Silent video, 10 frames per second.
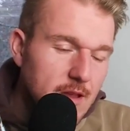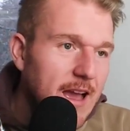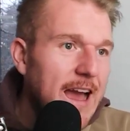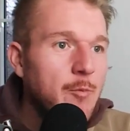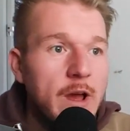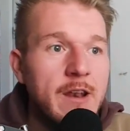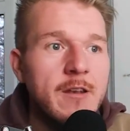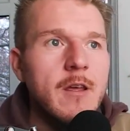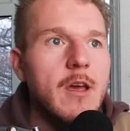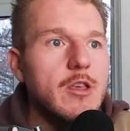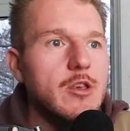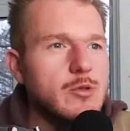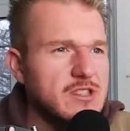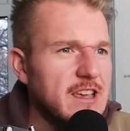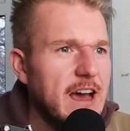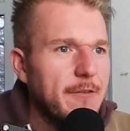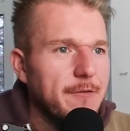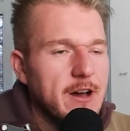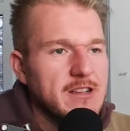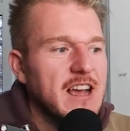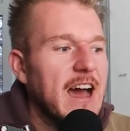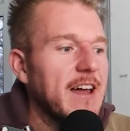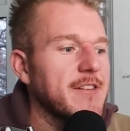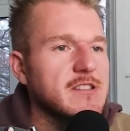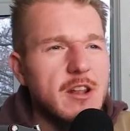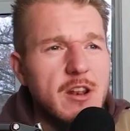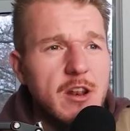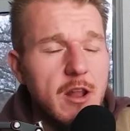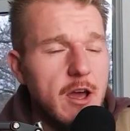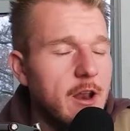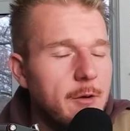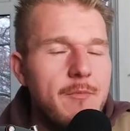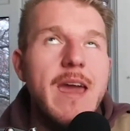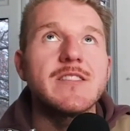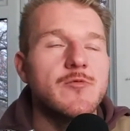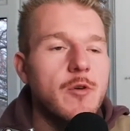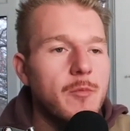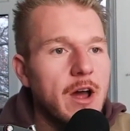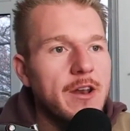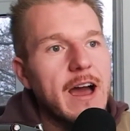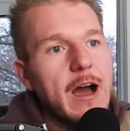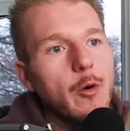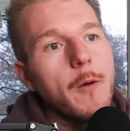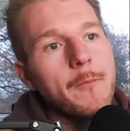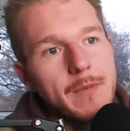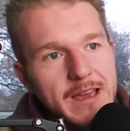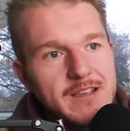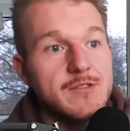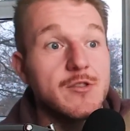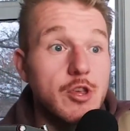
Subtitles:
And when you see that firsthand, it's an amazing reminder how amazing the